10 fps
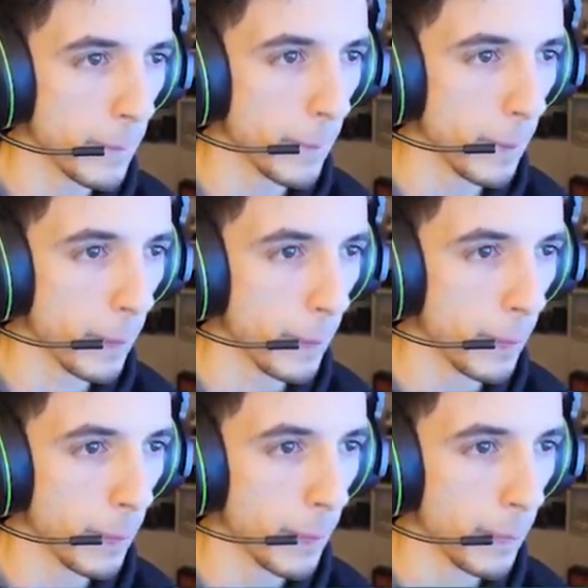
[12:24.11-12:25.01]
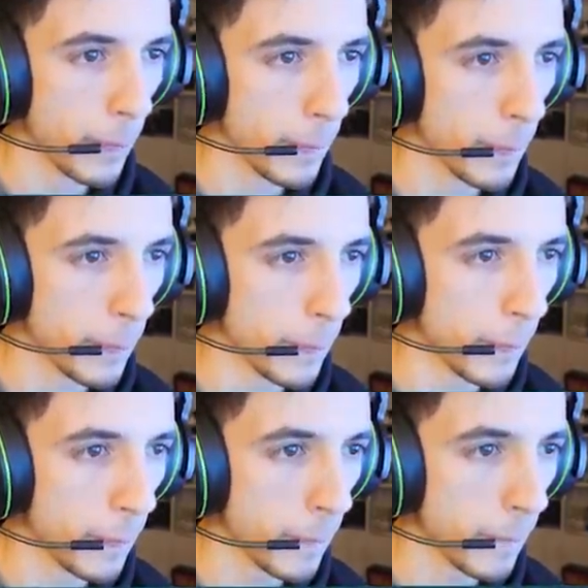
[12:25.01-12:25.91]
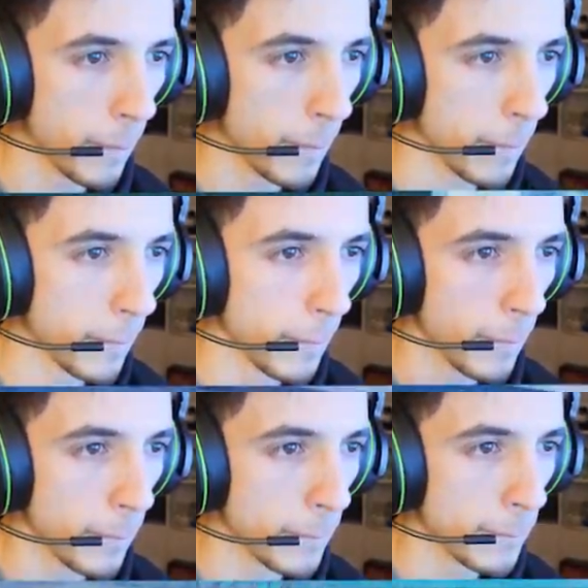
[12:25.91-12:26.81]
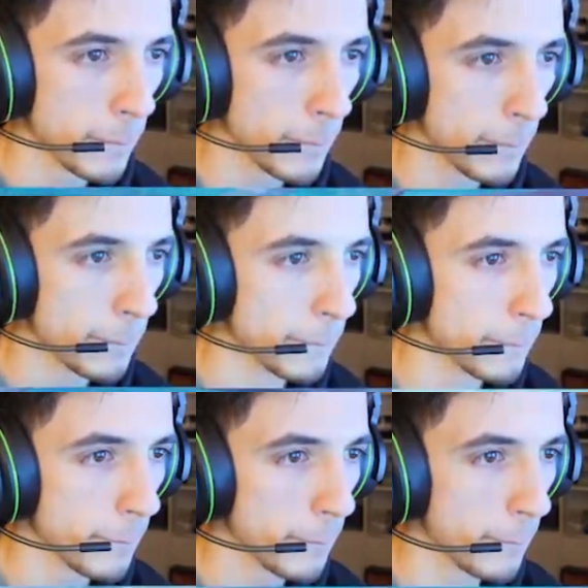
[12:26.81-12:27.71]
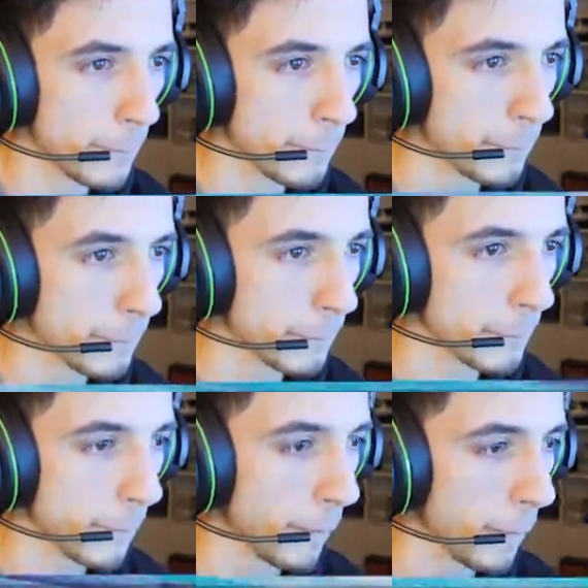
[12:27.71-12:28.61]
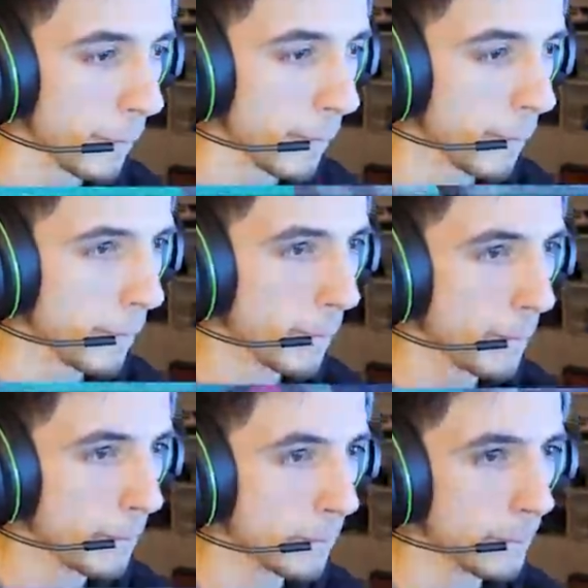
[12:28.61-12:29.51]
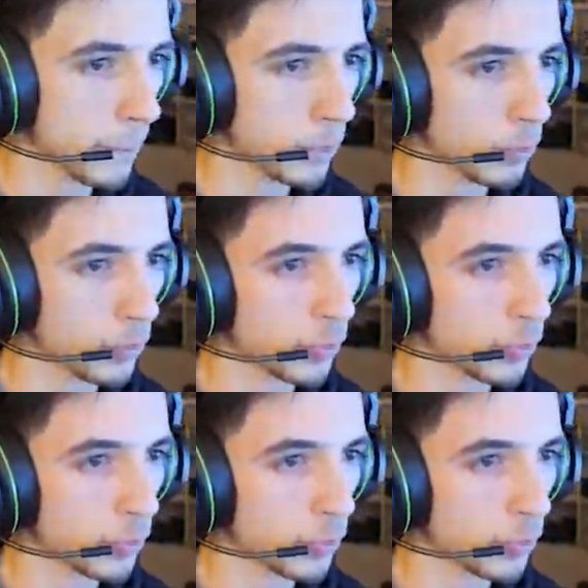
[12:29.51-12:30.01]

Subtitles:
Nobody speaks.